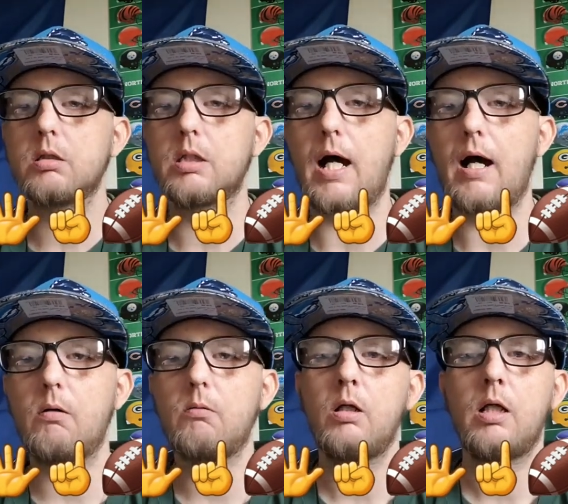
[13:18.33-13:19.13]

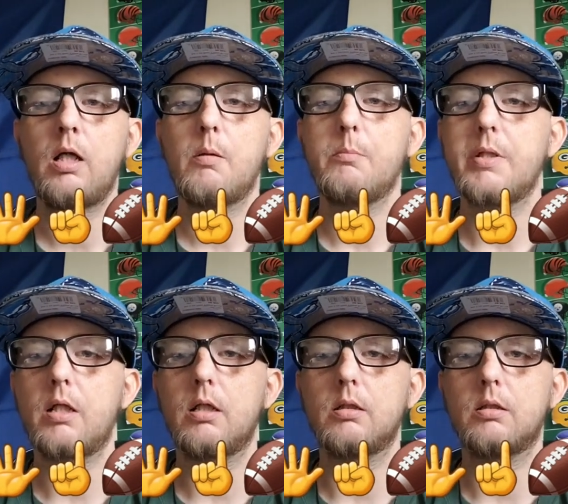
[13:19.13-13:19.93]
down,
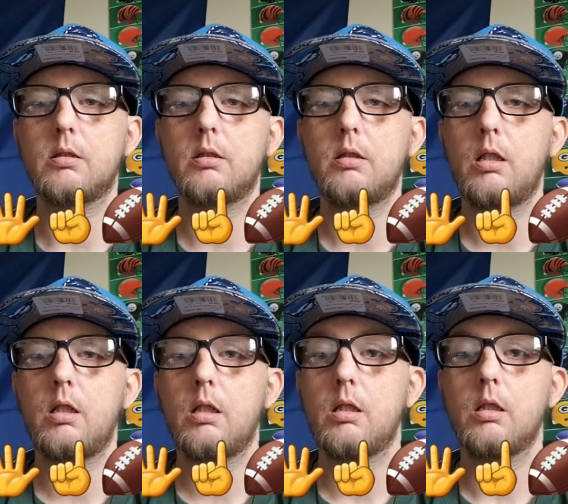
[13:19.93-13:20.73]
because
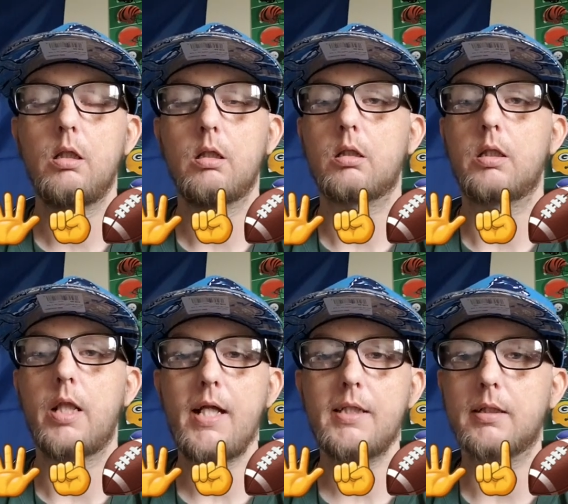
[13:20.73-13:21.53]
look,
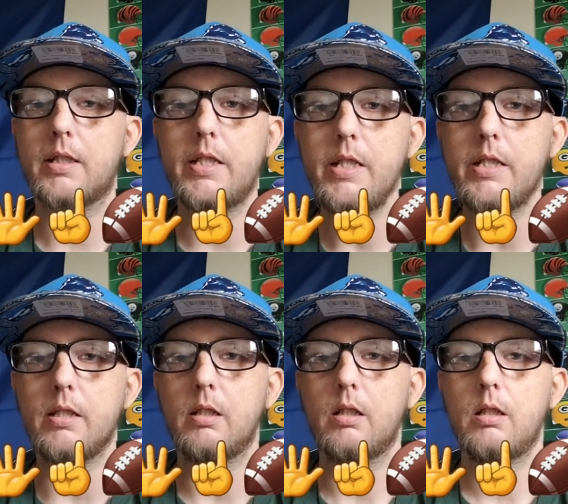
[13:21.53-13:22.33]
that's a key.
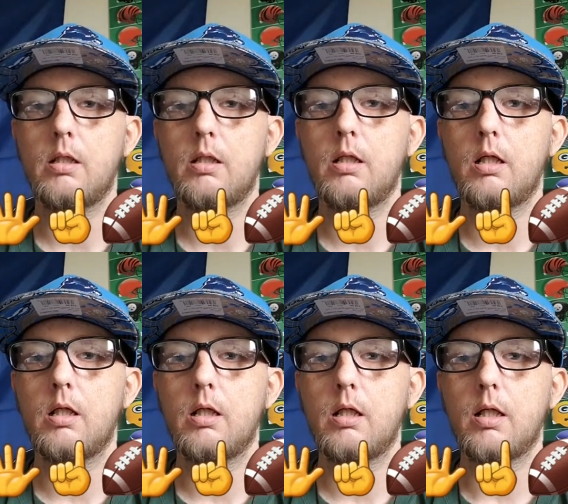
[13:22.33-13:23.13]

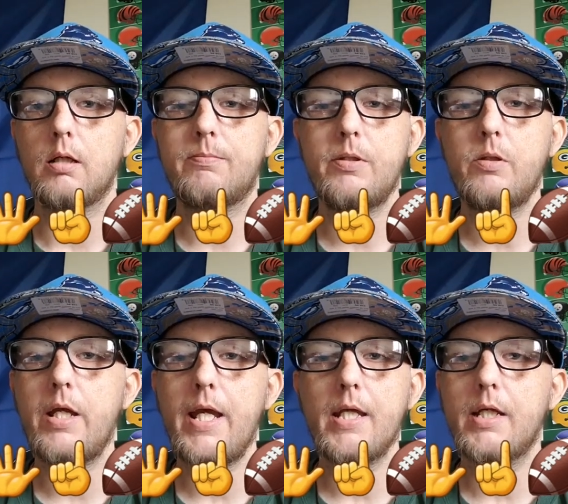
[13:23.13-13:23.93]
If you
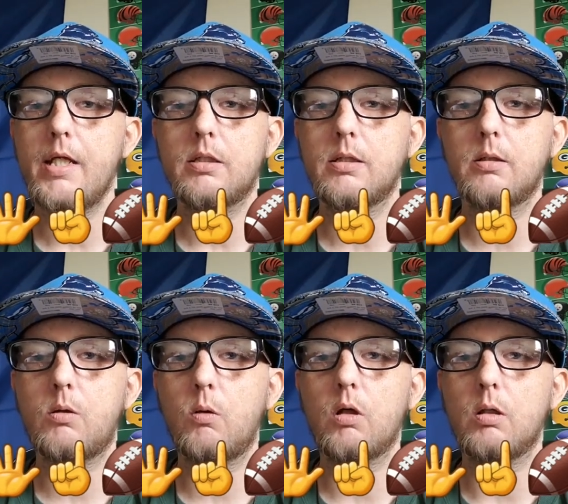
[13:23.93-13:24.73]
can't get to the
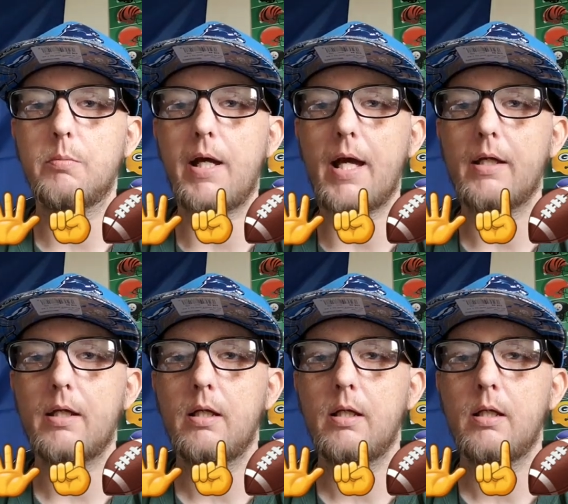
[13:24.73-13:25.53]

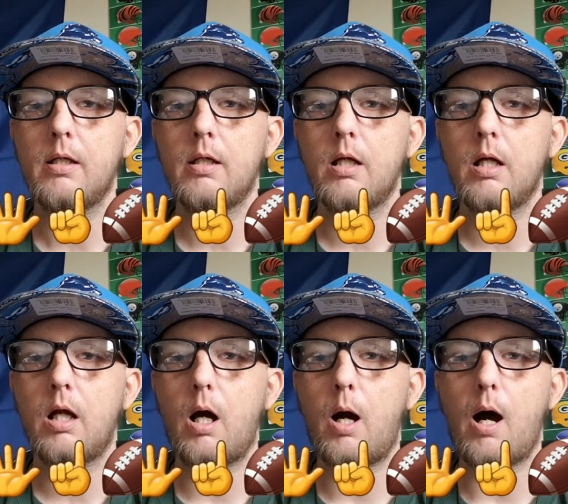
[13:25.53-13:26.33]
quarterback,
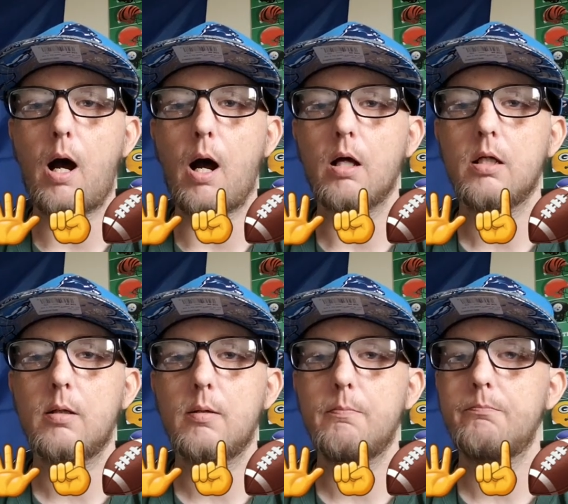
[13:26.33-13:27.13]

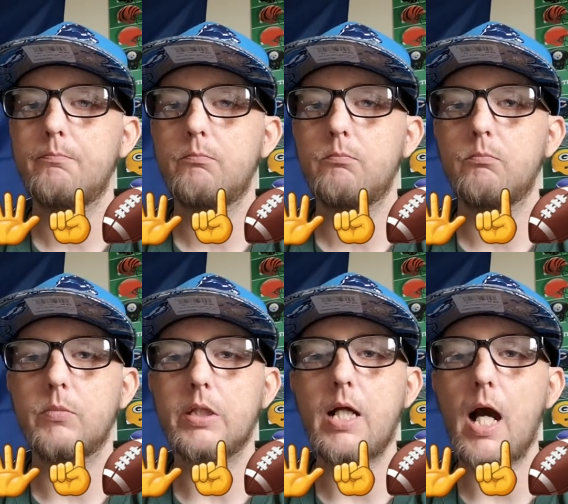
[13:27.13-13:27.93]

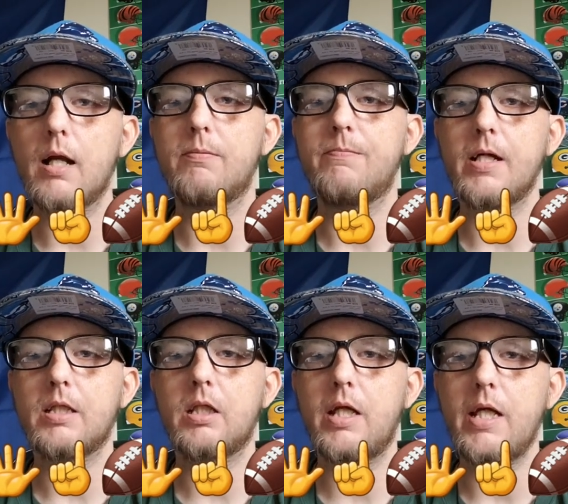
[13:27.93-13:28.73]
you got to affect
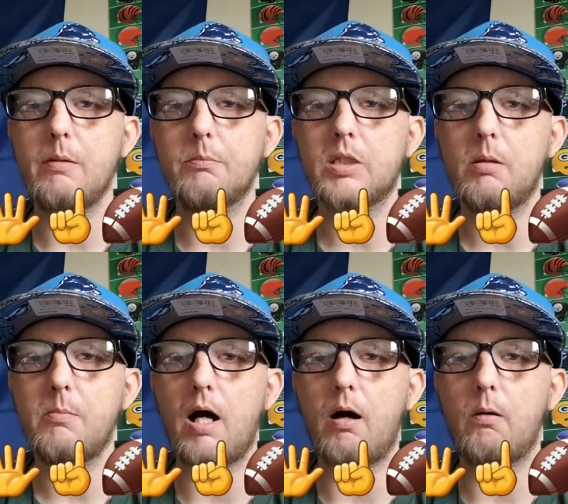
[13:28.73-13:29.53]
the game
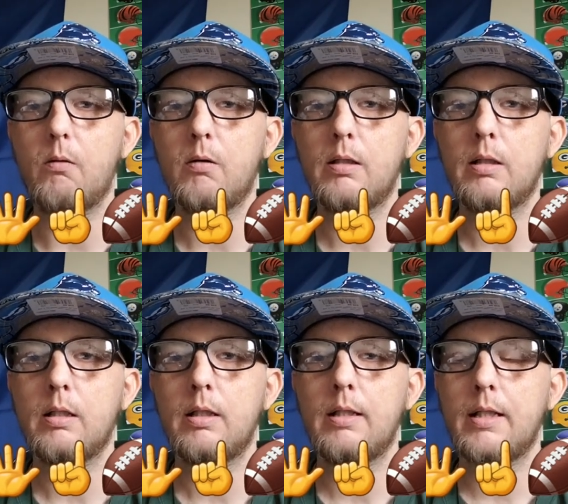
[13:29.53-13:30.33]
somehow.
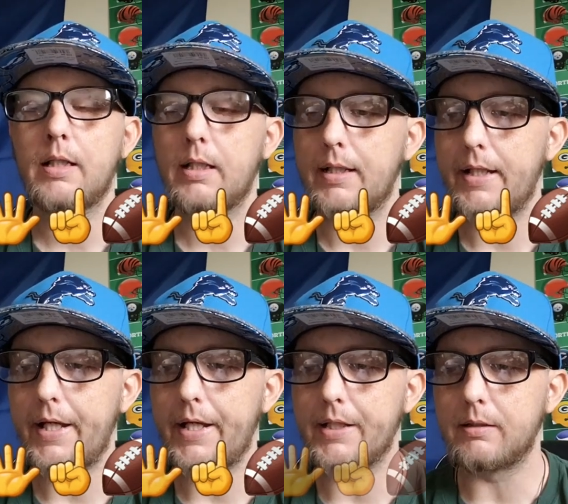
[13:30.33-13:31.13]

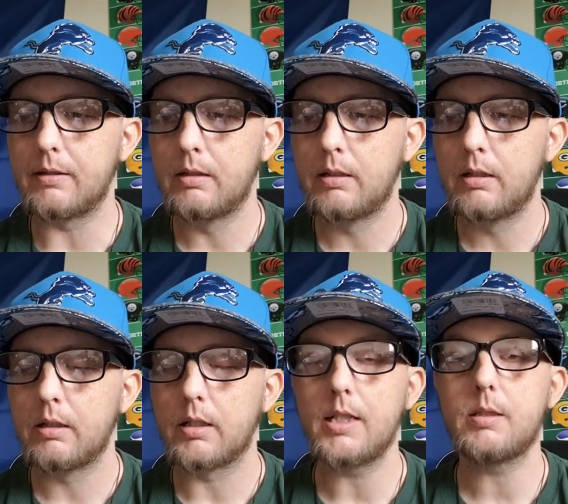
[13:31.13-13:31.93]
And
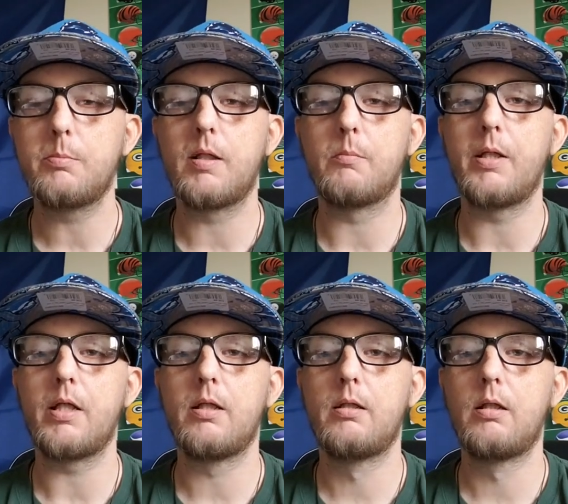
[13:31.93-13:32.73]
that's been a
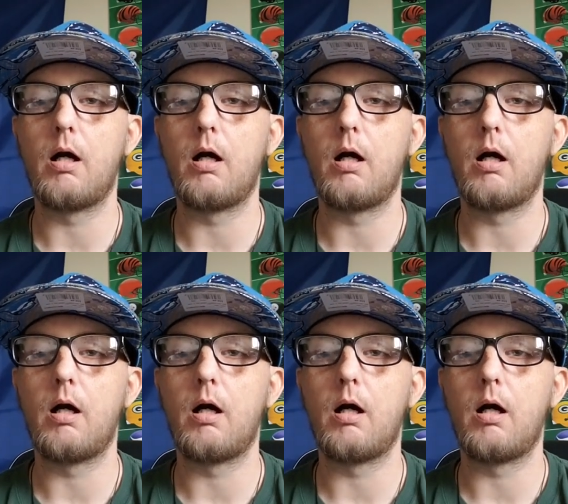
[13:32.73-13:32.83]
big